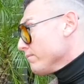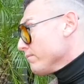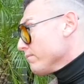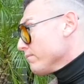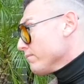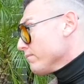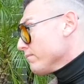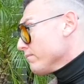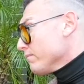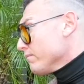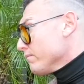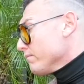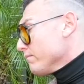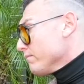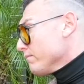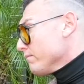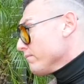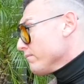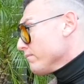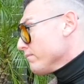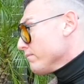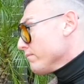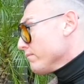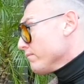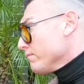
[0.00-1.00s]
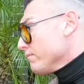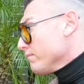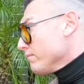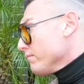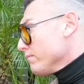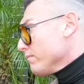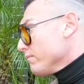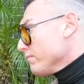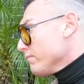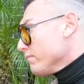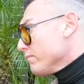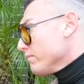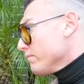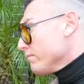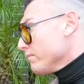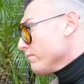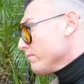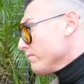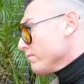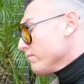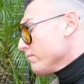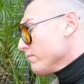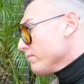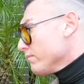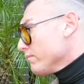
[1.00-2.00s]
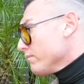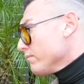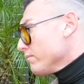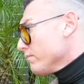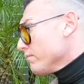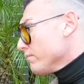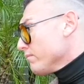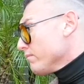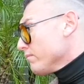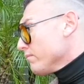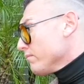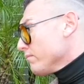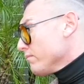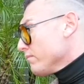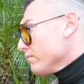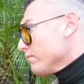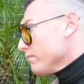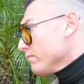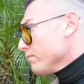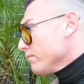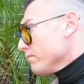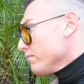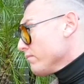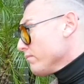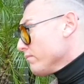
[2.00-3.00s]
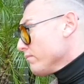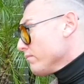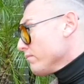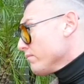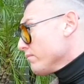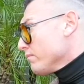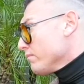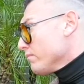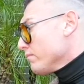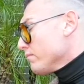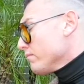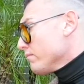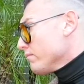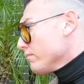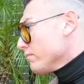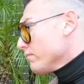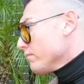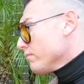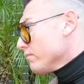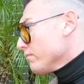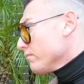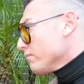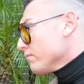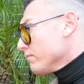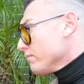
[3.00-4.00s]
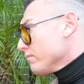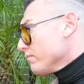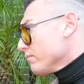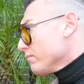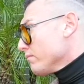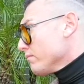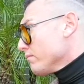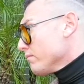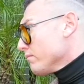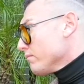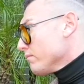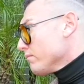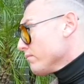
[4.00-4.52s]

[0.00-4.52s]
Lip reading: No words are spoken by the person on screen.